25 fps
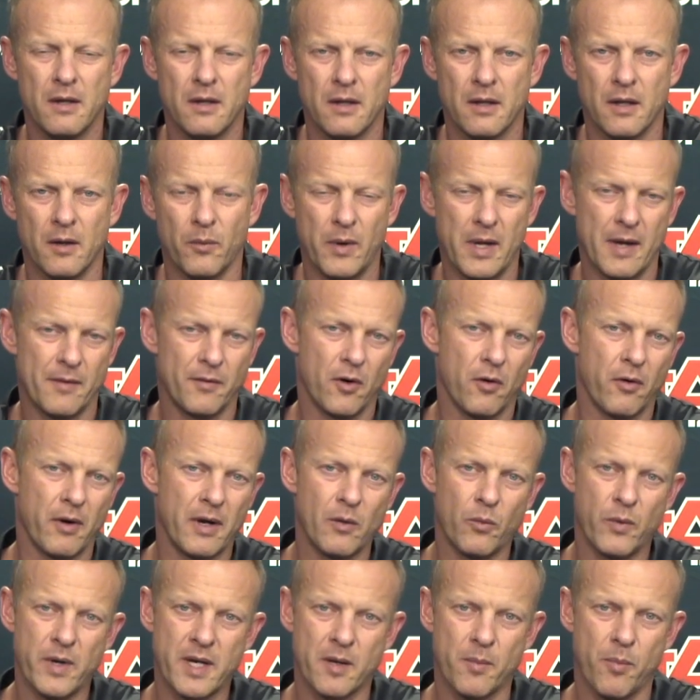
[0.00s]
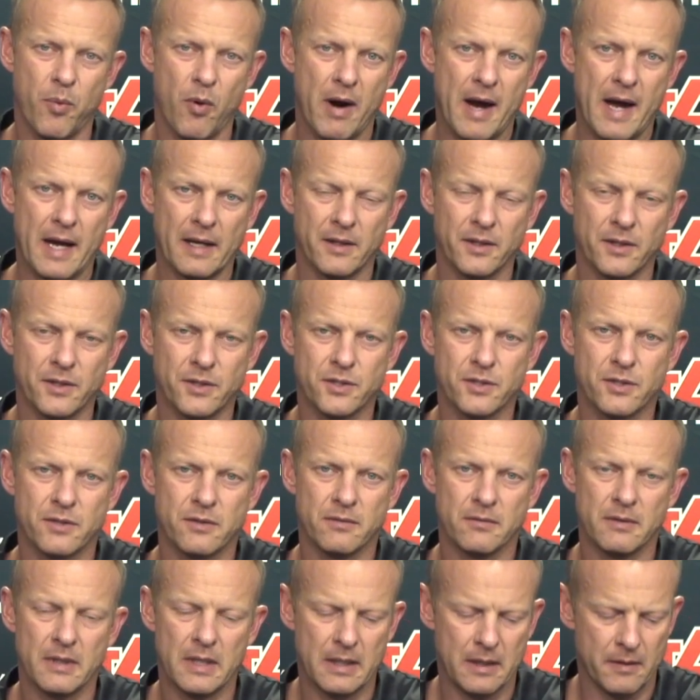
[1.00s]
and we have a great week of practice.
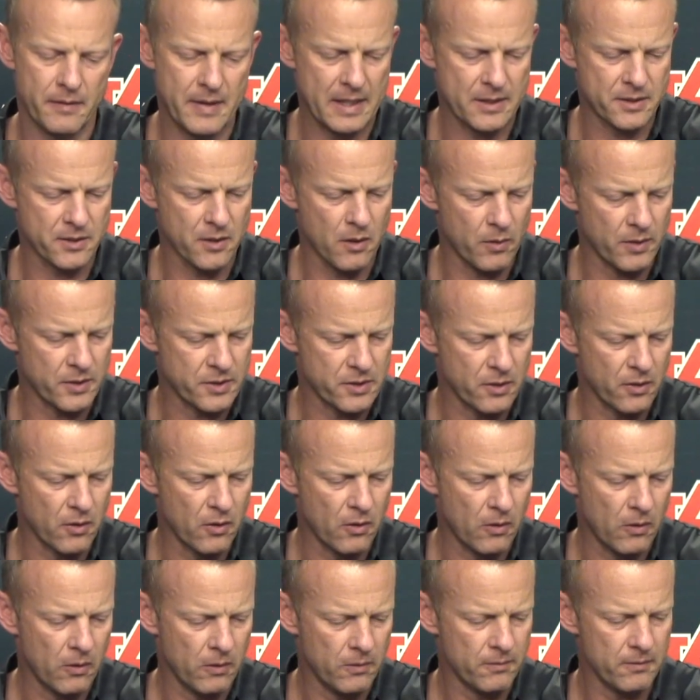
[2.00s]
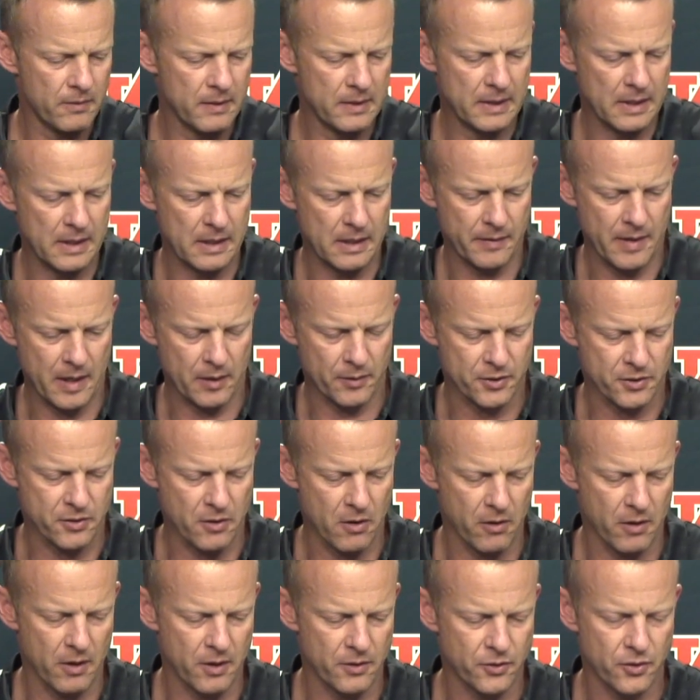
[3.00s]
Uh, that's always the goal. Uh, that'll
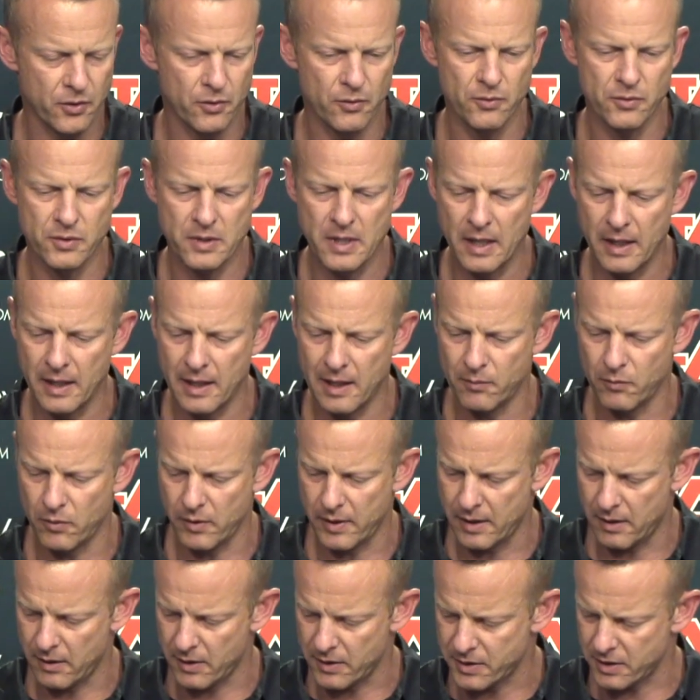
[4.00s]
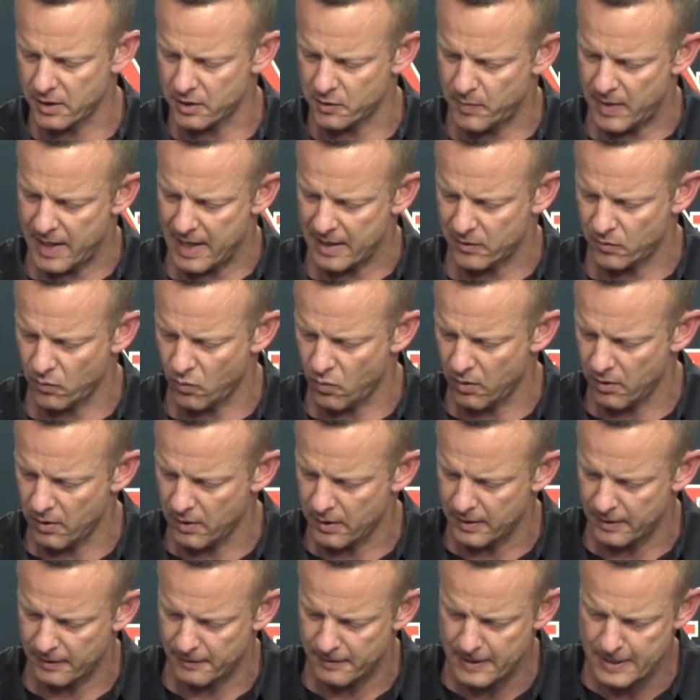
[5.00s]
start on Tuesday, and we'll get ourselves back to
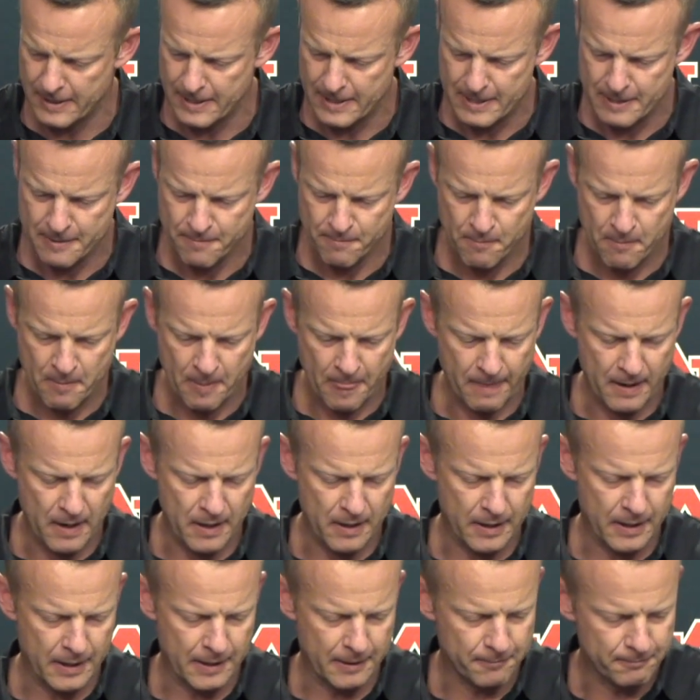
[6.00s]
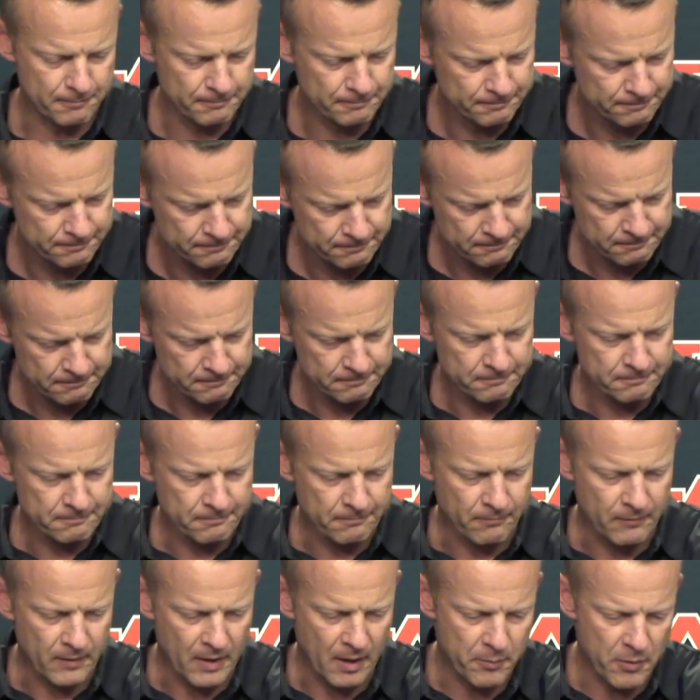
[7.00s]
work and um,
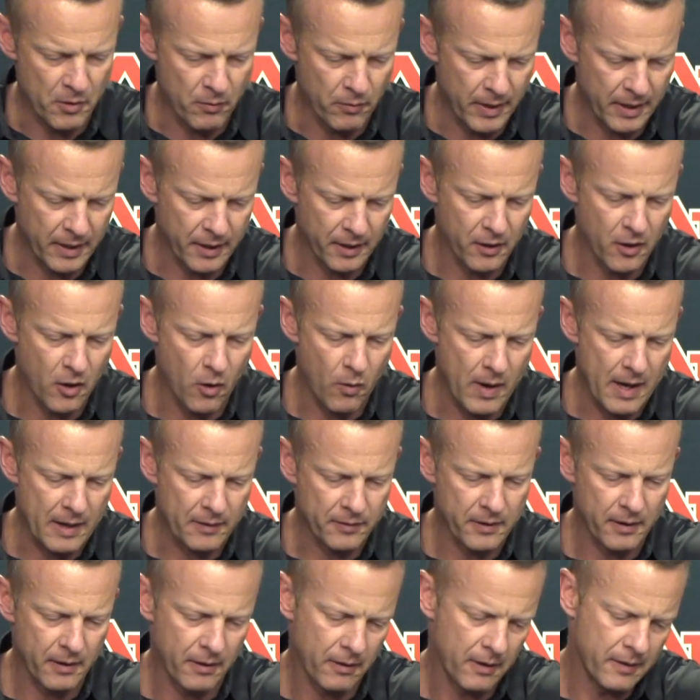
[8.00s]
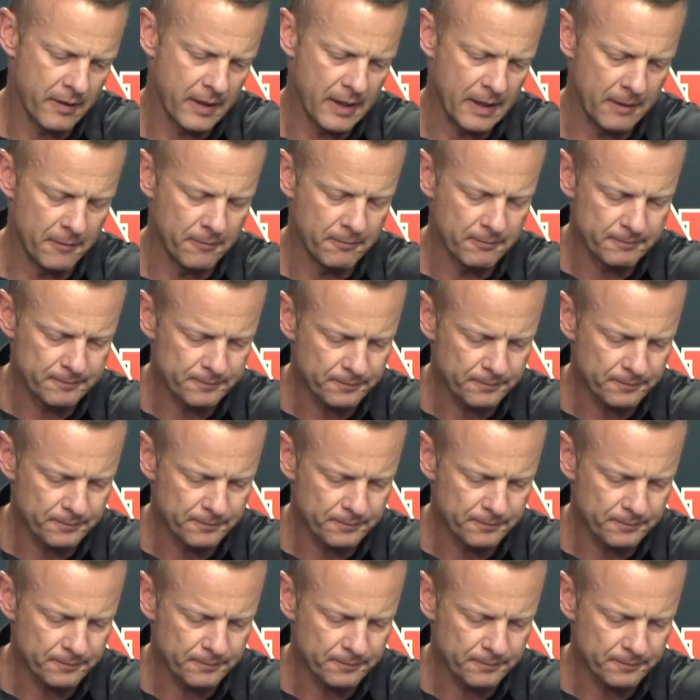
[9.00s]
and be ready to go out there. And then,